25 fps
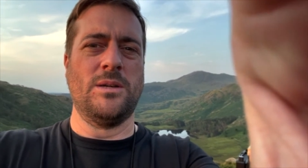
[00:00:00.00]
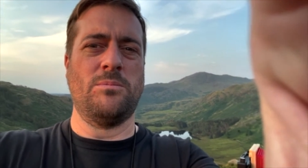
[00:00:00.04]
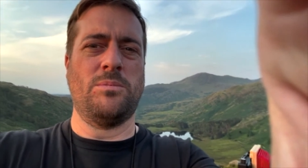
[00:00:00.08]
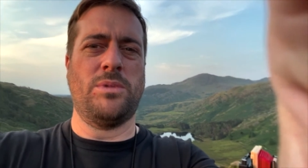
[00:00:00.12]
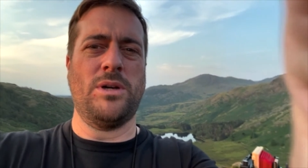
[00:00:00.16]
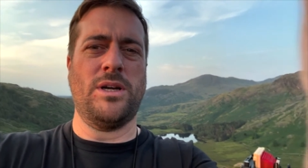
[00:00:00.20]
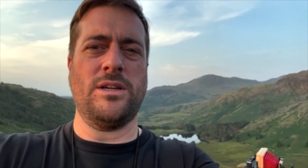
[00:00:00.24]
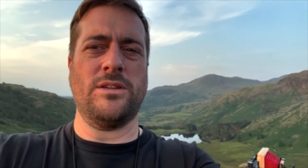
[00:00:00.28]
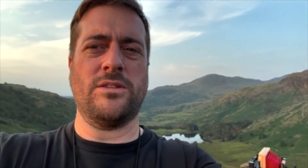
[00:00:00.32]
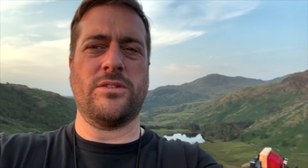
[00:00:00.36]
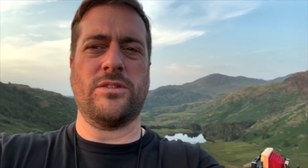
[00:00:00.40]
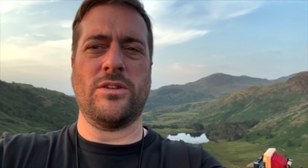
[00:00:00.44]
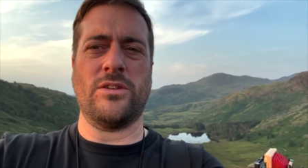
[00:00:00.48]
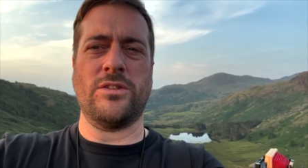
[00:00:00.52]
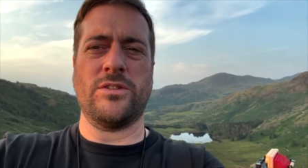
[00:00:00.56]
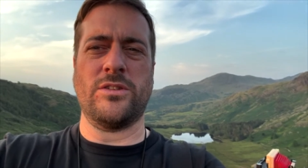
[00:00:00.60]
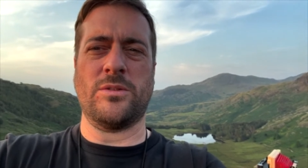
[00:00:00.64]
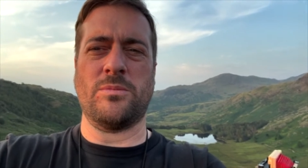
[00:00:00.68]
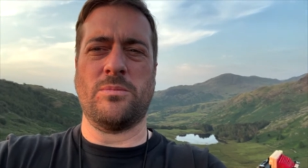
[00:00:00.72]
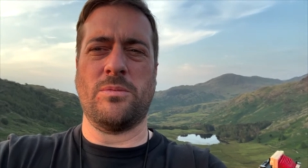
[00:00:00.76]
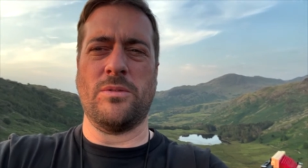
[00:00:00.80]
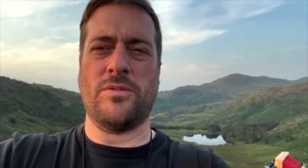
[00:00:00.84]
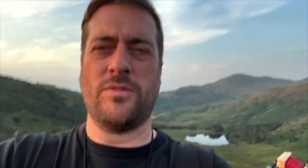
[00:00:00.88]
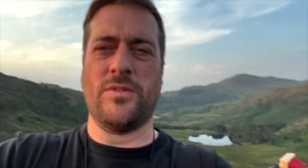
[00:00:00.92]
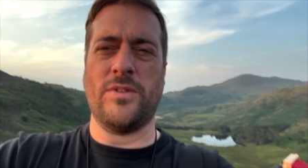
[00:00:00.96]
but I
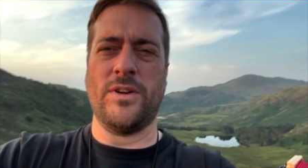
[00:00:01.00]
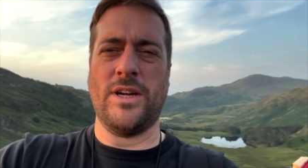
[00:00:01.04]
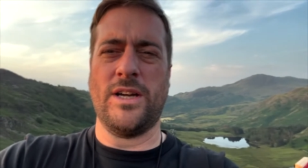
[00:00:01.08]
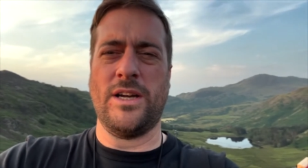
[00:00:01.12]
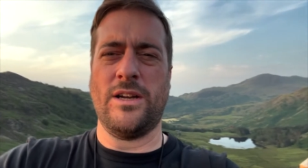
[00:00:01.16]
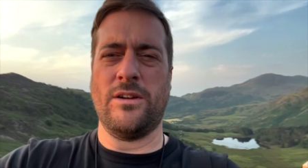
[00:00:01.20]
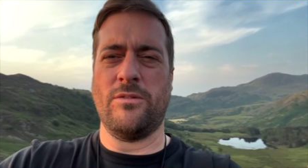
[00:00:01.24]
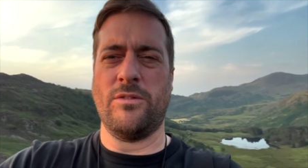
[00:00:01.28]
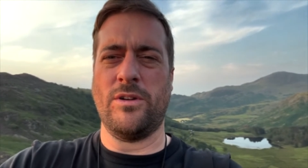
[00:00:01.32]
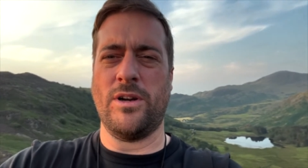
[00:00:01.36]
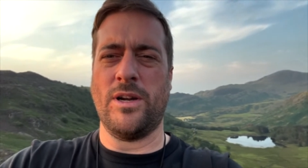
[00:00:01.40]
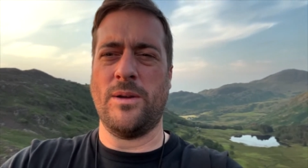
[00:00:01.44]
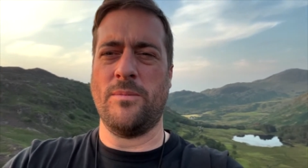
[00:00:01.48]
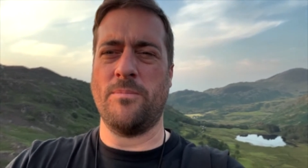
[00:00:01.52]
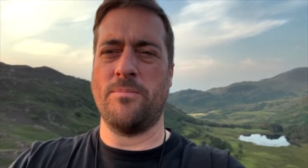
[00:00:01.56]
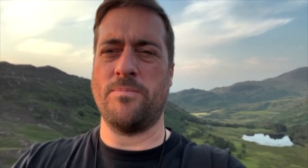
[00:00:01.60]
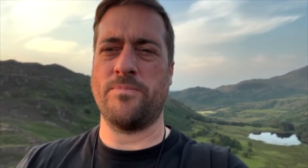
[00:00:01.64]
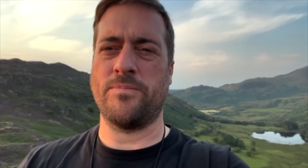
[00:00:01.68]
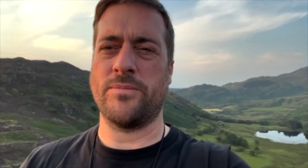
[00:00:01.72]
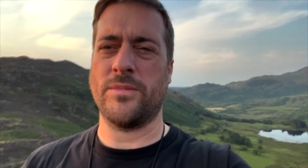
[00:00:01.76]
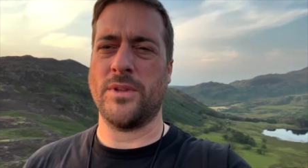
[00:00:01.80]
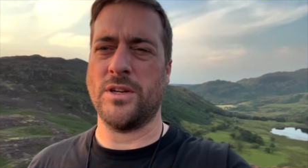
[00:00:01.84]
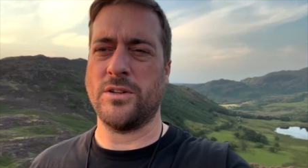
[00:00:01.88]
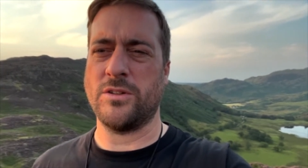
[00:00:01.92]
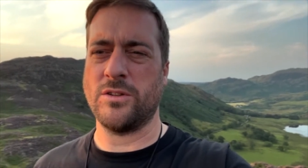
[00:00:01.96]
just
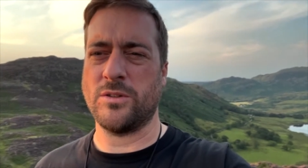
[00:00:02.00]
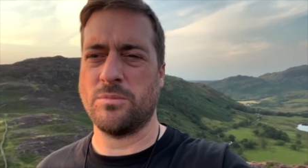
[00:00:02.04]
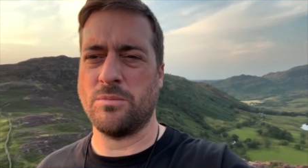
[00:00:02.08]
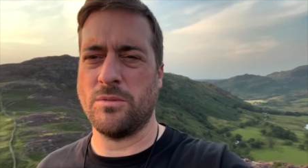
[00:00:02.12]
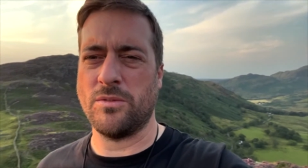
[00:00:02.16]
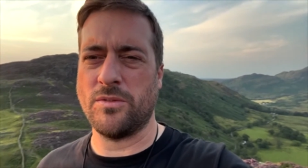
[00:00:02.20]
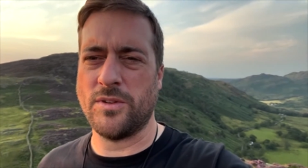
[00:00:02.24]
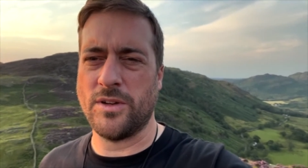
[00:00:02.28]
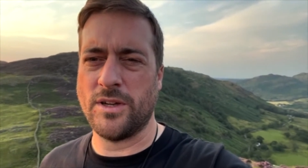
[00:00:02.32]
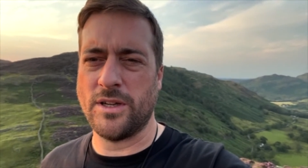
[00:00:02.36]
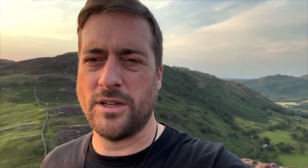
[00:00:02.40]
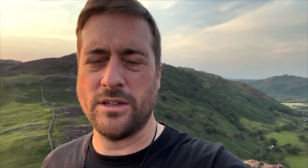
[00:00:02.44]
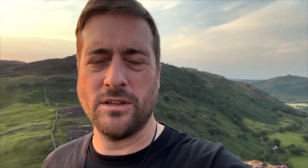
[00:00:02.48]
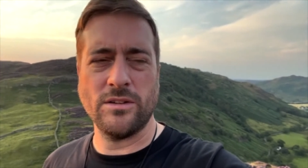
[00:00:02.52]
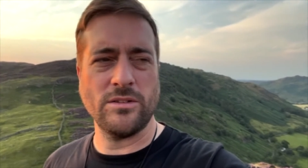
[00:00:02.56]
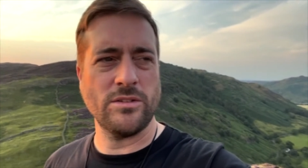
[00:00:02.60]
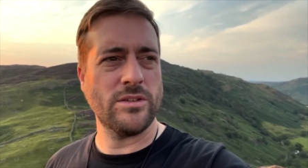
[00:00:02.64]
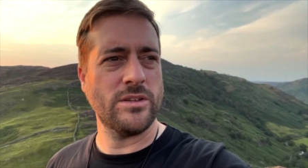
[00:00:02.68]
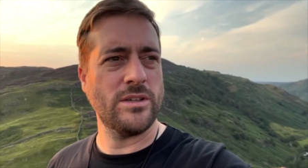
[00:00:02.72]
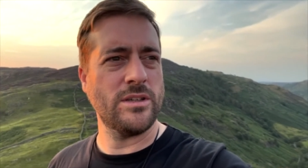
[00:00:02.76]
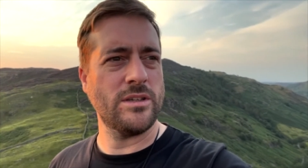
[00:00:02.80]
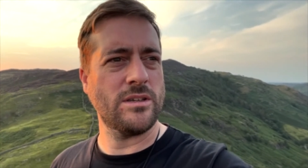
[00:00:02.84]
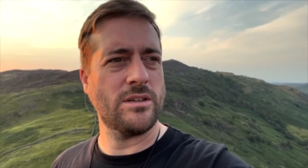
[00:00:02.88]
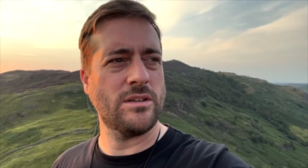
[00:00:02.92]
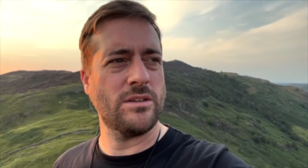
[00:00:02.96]
prefer
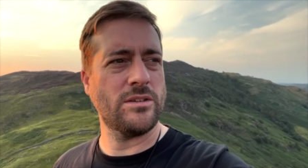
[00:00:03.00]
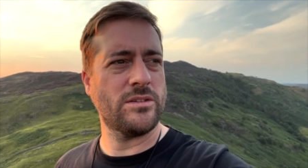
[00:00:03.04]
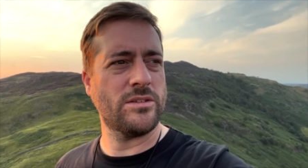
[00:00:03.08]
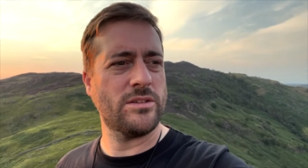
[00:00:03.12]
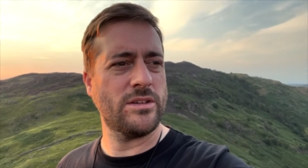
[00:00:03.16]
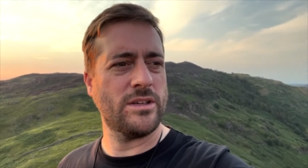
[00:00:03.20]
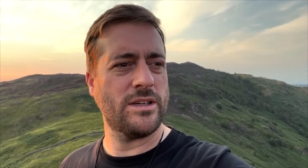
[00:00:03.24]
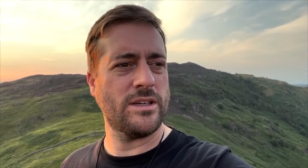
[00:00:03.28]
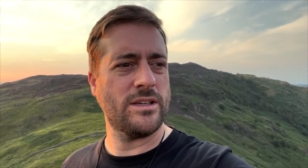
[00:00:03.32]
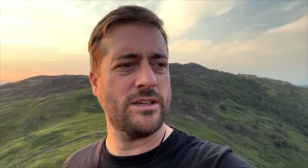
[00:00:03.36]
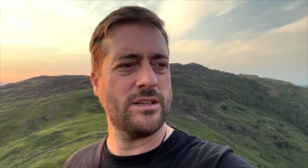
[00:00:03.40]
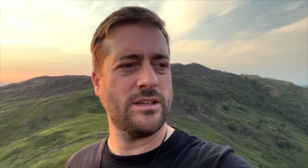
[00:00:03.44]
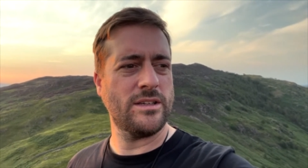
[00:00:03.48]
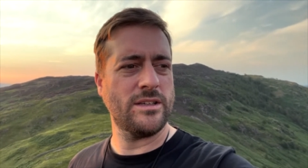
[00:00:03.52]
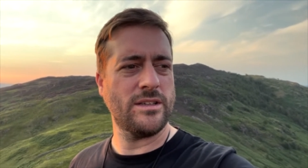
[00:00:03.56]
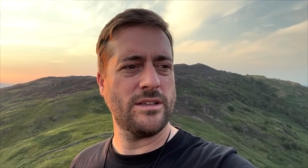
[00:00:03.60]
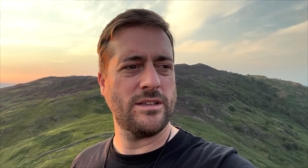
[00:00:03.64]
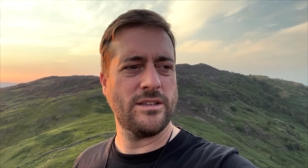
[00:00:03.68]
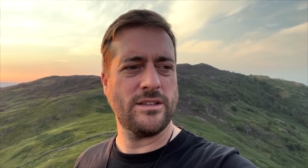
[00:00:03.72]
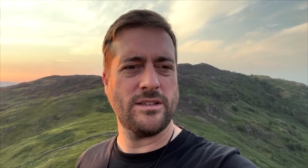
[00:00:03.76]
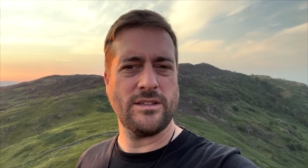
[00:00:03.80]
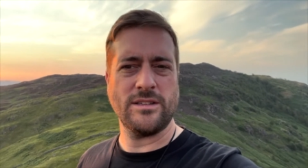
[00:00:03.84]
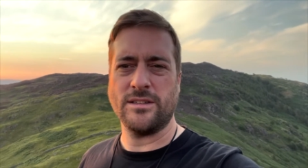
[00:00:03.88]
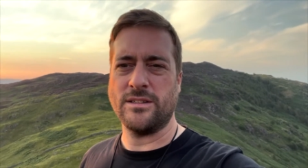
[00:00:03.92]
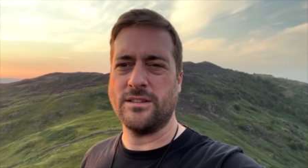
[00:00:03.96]
using it because
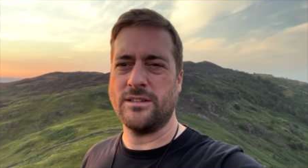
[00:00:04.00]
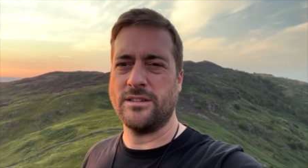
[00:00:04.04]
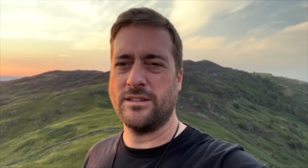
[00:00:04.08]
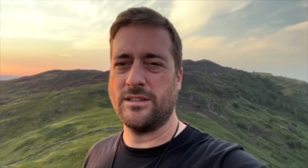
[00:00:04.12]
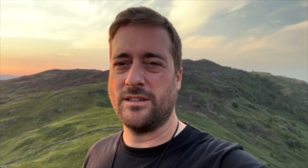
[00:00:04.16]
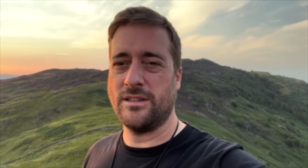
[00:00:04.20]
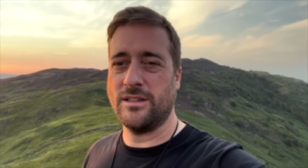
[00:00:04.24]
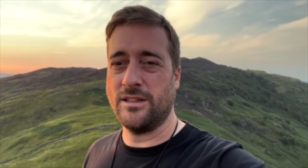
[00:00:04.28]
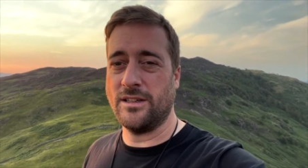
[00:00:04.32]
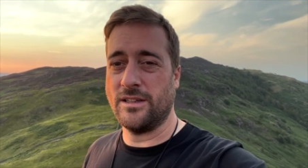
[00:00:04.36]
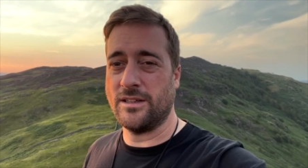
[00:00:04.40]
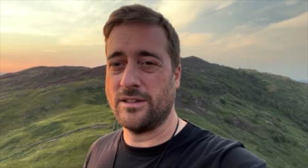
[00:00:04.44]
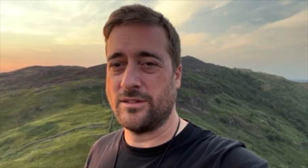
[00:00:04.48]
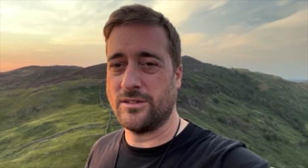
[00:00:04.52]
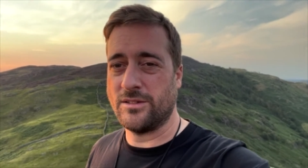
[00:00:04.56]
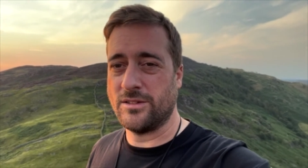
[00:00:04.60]
yeah,